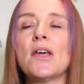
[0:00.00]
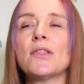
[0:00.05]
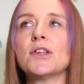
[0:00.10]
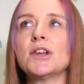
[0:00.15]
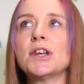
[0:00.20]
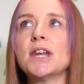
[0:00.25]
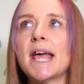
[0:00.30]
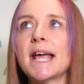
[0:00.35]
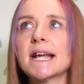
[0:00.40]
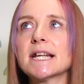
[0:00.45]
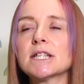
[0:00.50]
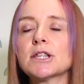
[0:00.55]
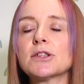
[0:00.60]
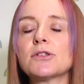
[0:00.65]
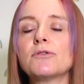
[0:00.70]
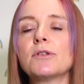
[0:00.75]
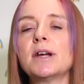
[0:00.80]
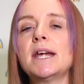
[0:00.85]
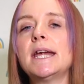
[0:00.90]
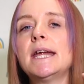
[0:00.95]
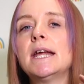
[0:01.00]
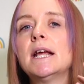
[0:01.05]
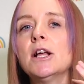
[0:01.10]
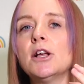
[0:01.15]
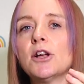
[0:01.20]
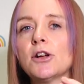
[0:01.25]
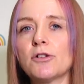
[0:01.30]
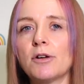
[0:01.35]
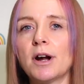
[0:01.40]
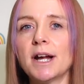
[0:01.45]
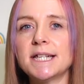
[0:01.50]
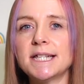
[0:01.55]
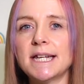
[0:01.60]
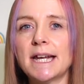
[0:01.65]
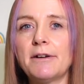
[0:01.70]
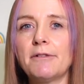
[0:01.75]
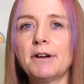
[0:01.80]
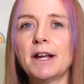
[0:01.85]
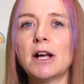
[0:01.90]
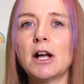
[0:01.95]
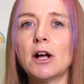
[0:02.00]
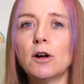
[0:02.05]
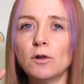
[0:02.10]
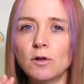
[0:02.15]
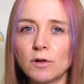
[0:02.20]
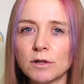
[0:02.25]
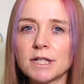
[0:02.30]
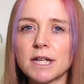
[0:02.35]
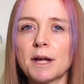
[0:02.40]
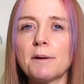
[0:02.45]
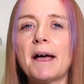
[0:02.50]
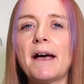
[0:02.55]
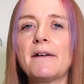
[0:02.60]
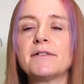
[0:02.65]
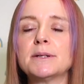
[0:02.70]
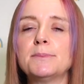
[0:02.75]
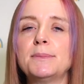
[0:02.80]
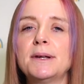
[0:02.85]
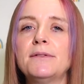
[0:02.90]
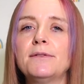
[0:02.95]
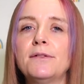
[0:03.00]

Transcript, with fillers: The next three criteria also have to be